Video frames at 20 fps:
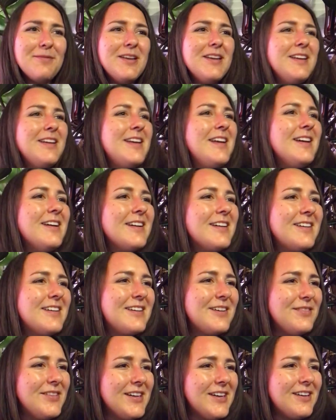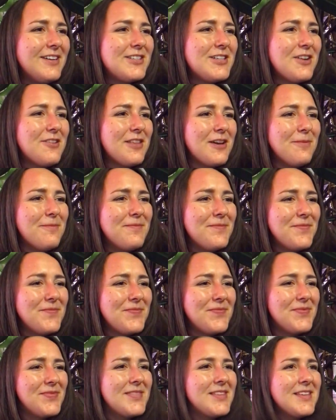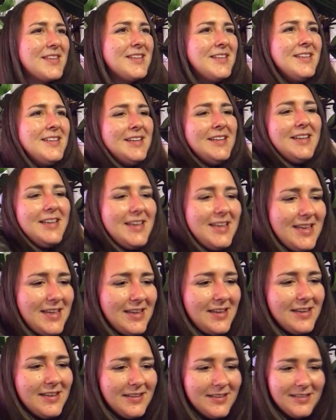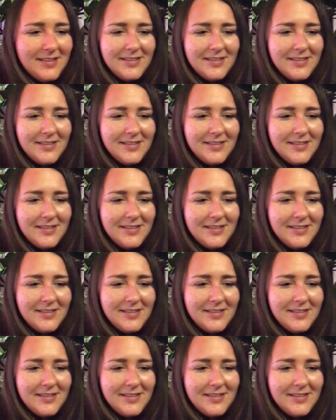here, come here, I'll show them. He